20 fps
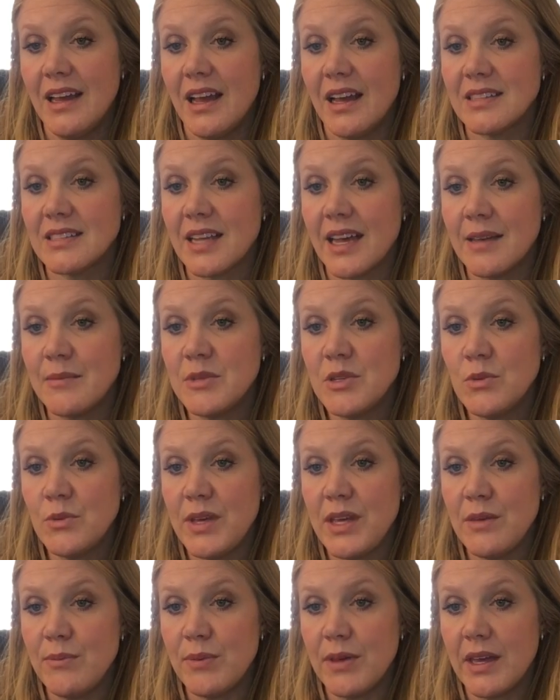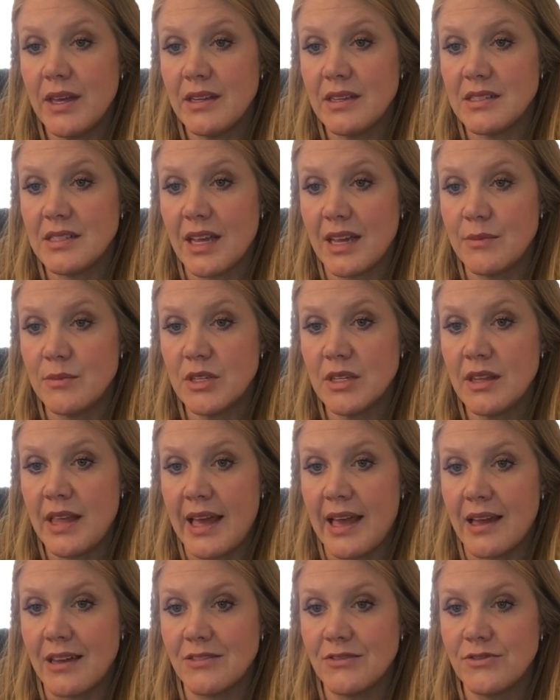a time to weep and a time to
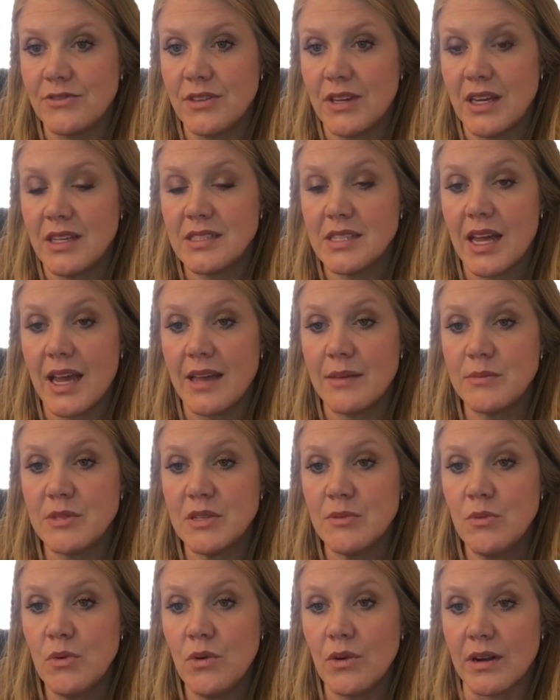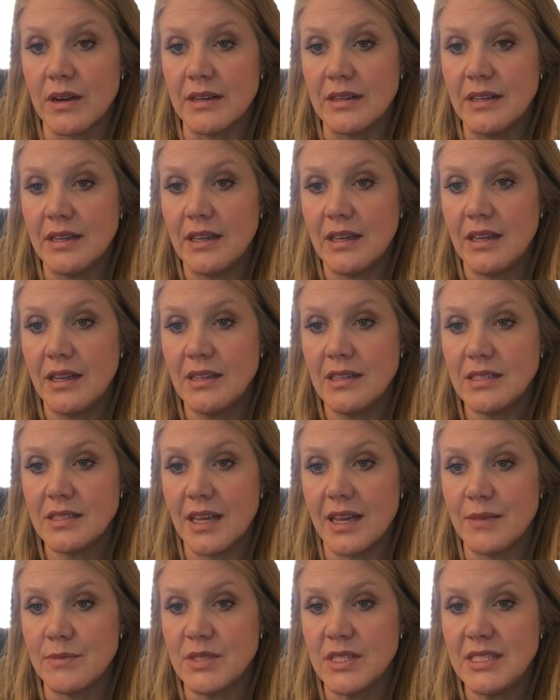laugh, a time to mourn and a
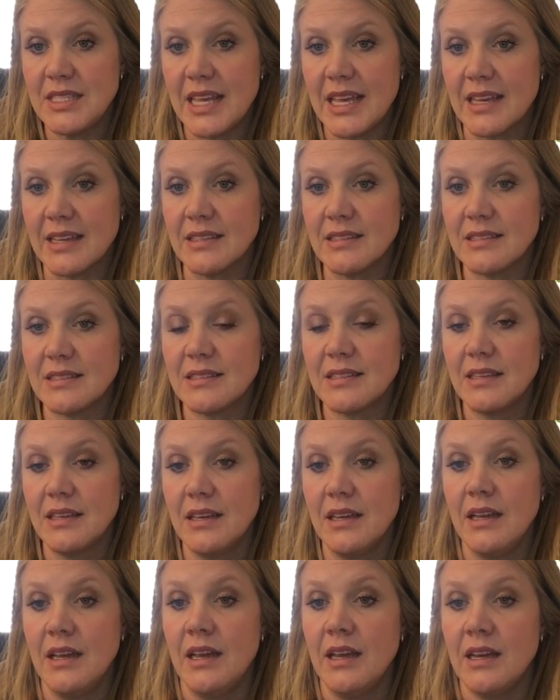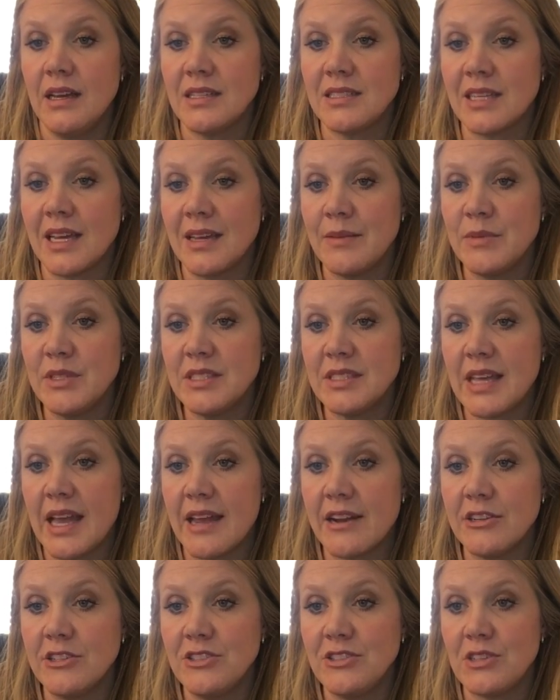time to dance, a time to
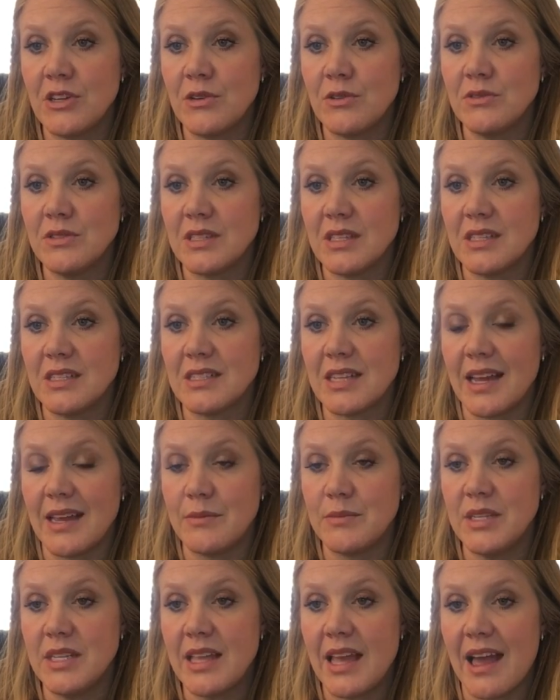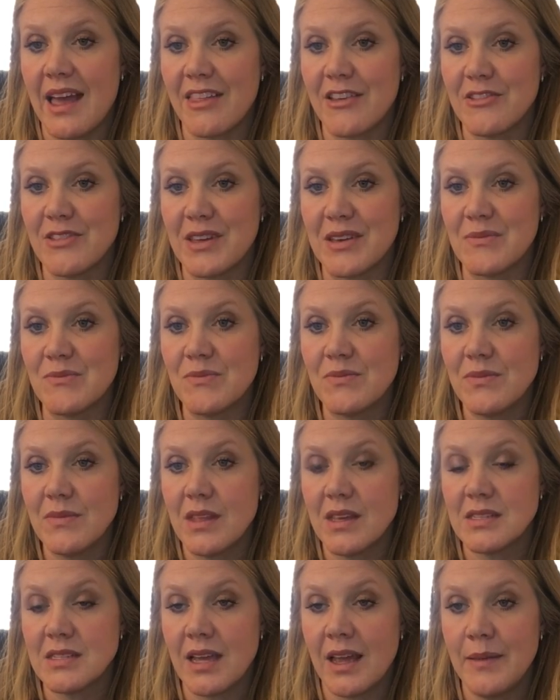scatter stones and a time to gather them,
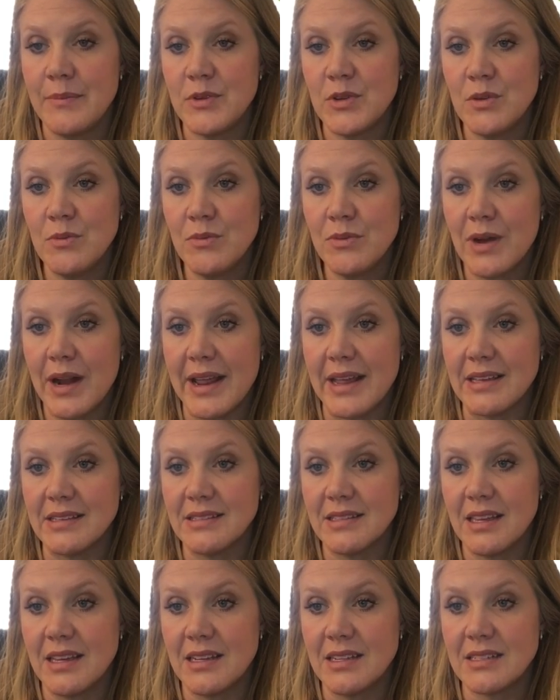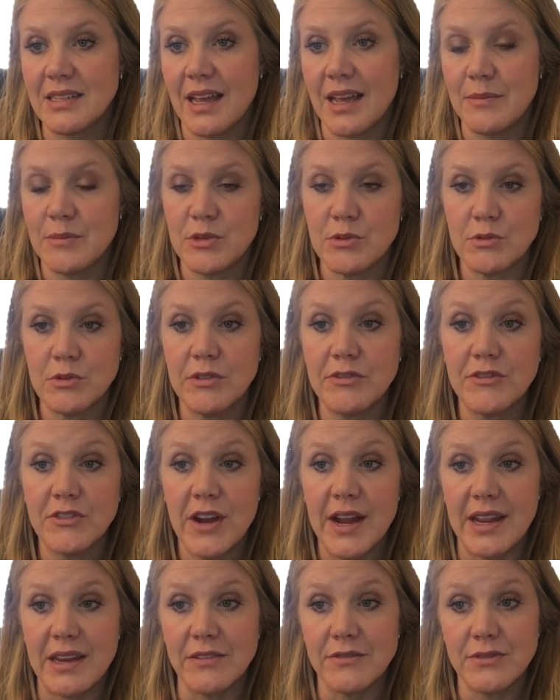a time to embrace and a time to
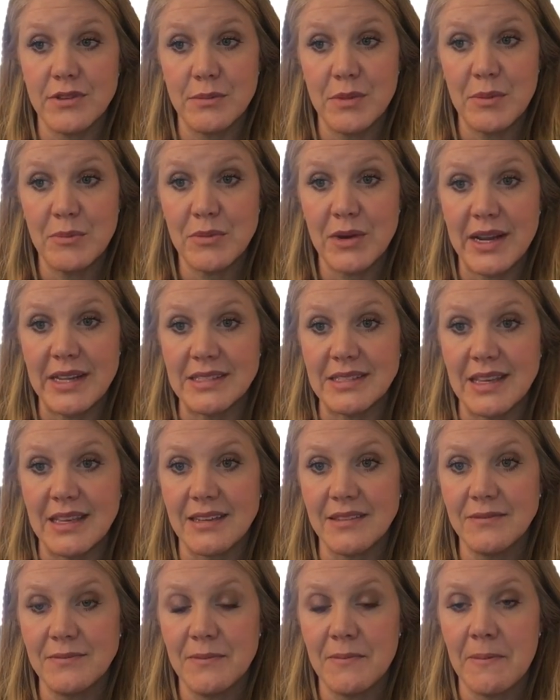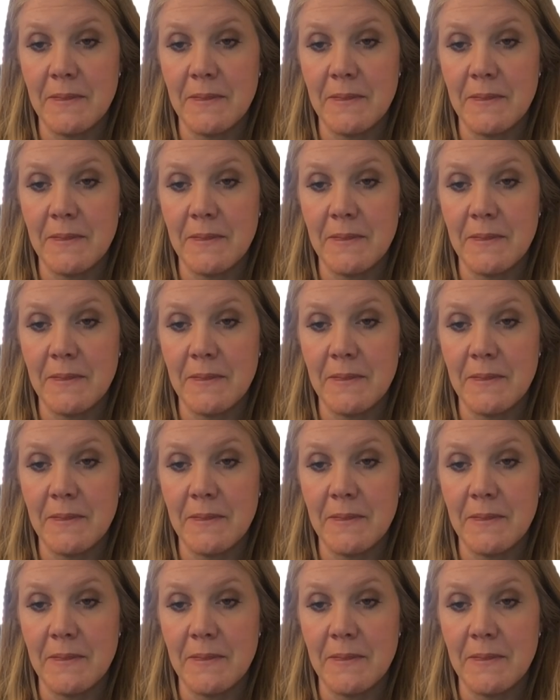refrain from embracing,